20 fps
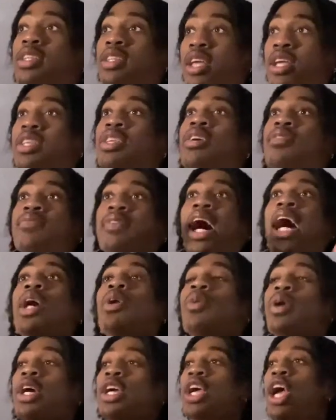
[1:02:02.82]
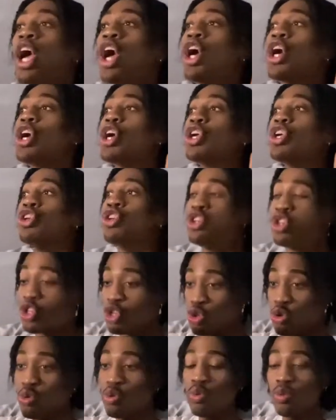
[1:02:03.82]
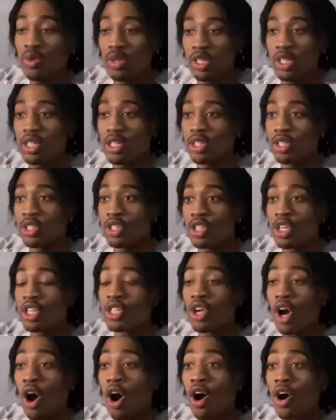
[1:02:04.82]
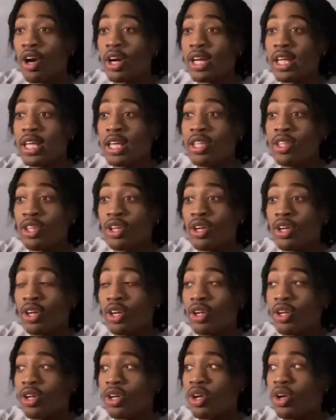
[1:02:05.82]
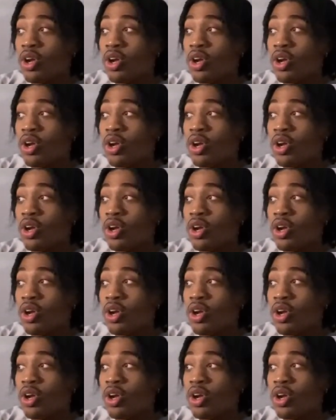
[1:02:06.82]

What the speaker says: thing to evaluate. You just aren't either